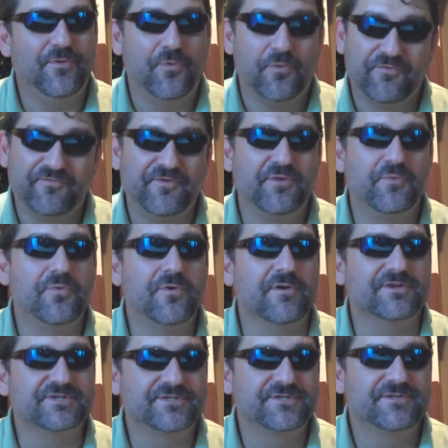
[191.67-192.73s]
or for the
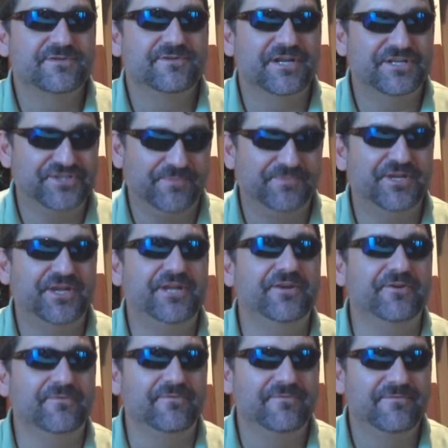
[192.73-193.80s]
worse. It's up to
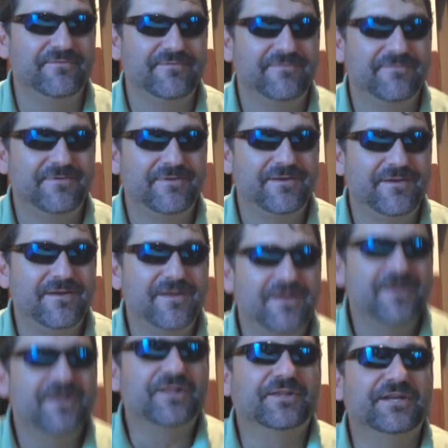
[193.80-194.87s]
you.
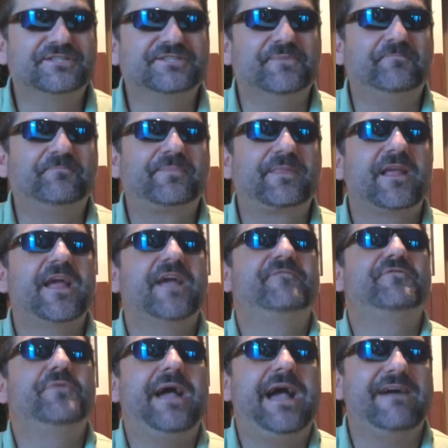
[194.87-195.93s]
Listen,
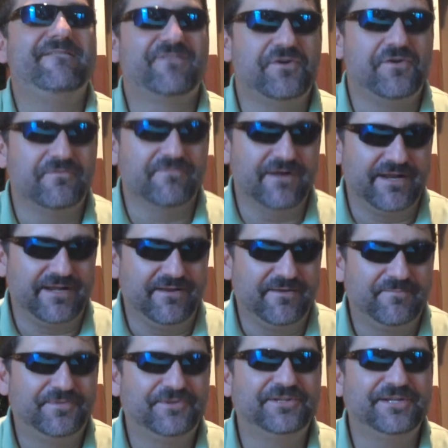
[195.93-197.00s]
if you haven't already,
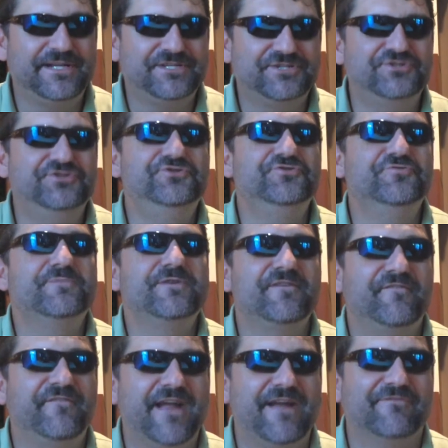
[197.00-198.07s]
please do me
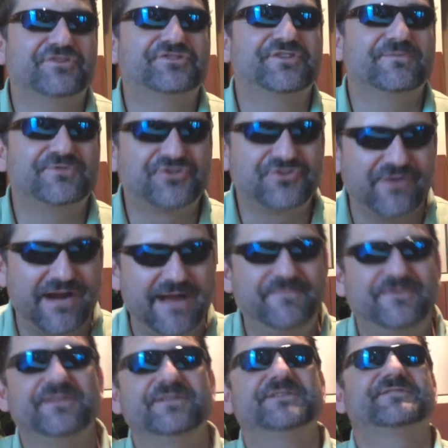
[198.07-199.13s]
a favor.
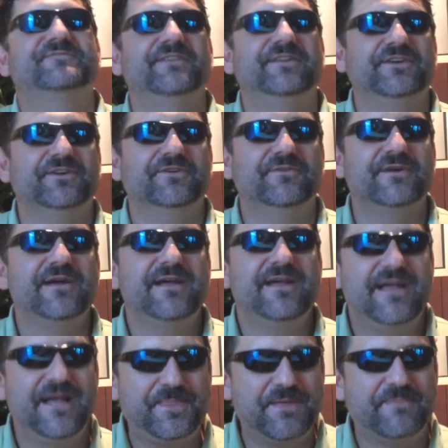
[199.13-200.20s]
Subscribe to this video.
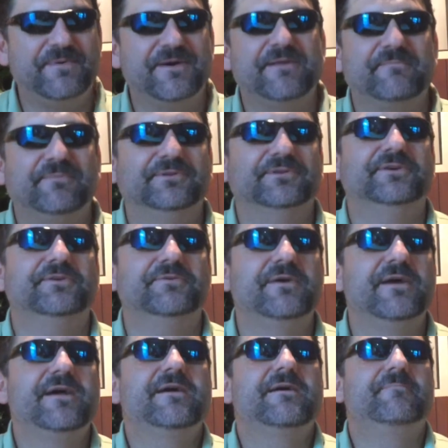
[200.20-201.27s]
Hit the button
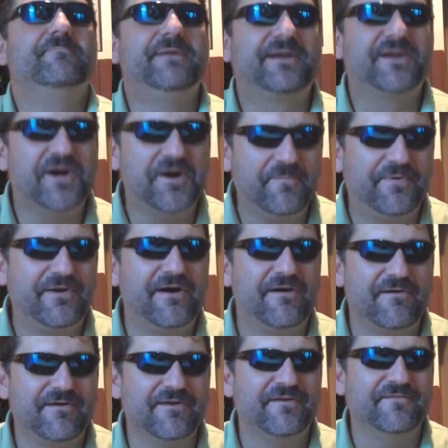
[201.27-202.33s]
below. Become
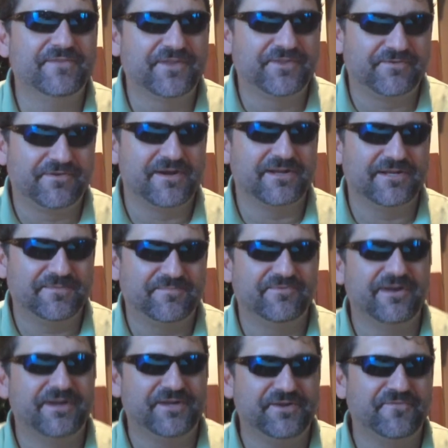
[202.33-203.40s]
part of the Throttle Up
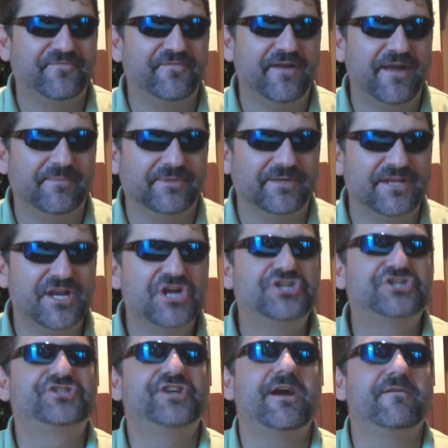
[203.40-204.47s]
Radio family.
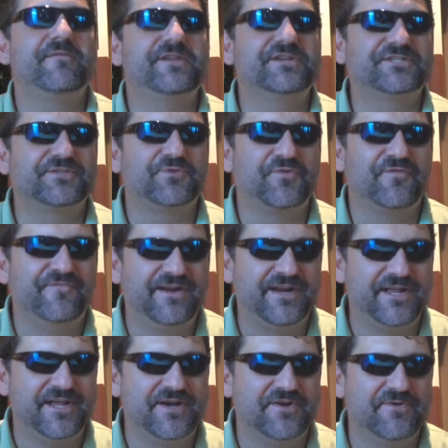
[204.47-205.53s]
Share this
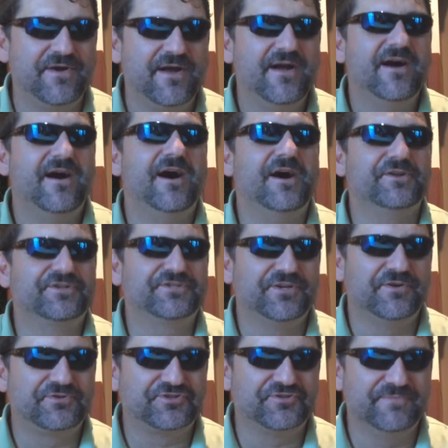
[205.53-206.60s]
video on
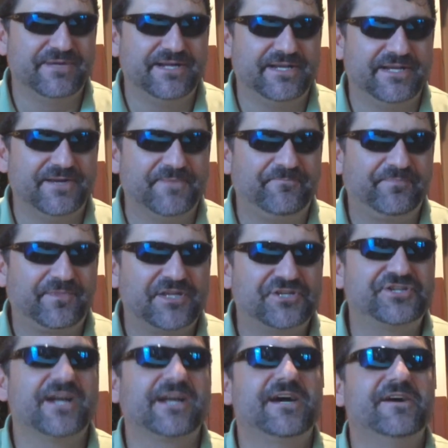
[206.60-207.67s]
social media.
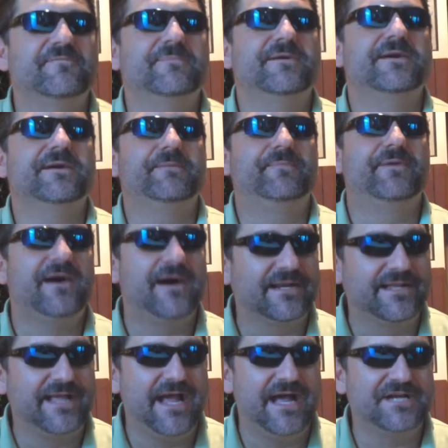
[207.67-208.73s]
Check out my
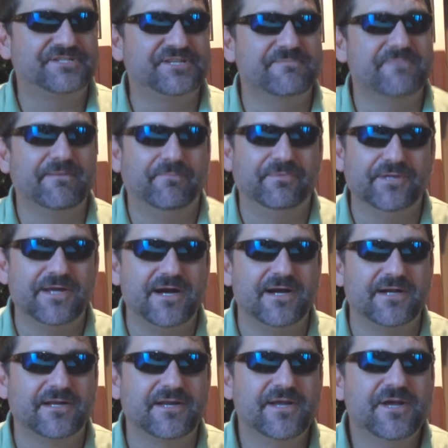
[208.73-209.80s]
podcast and my
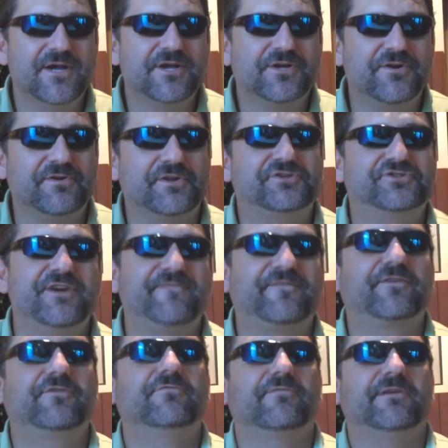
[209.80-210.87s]
blog. Go to
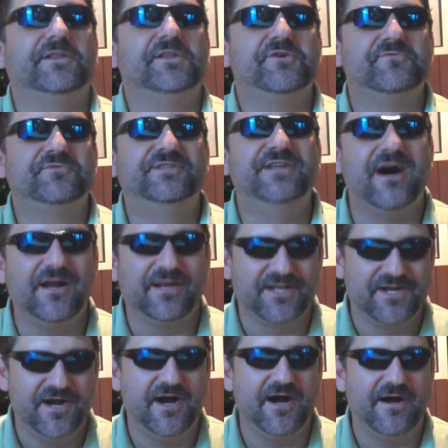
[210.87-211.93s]

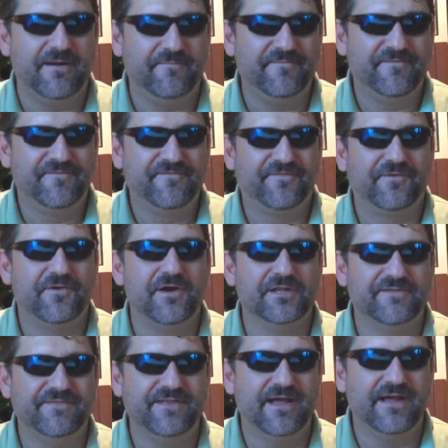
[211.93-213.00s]
jeffgrillo.com for
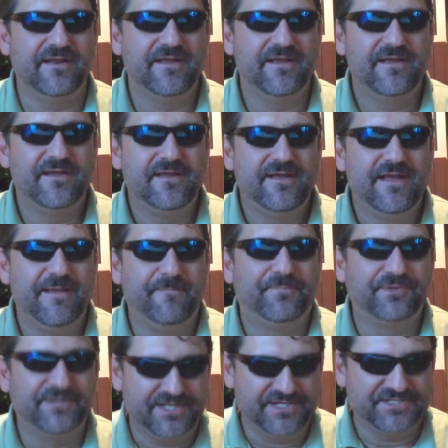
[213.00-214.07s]
all of that. And
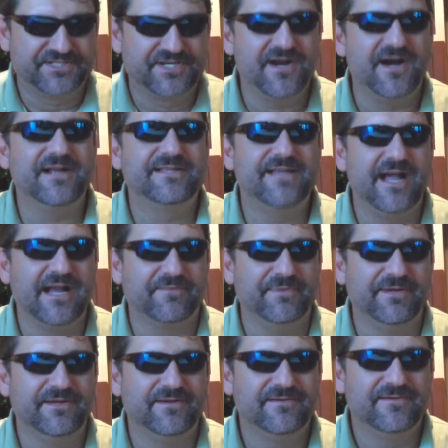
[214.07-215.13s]
please contact
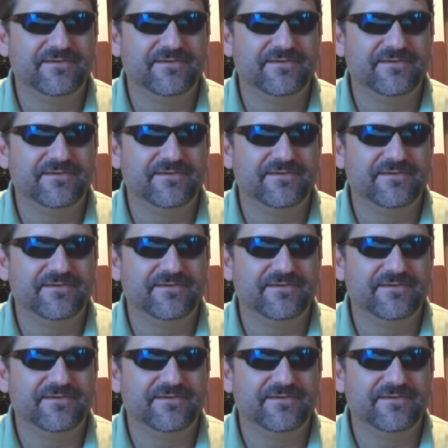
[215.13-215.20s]
me.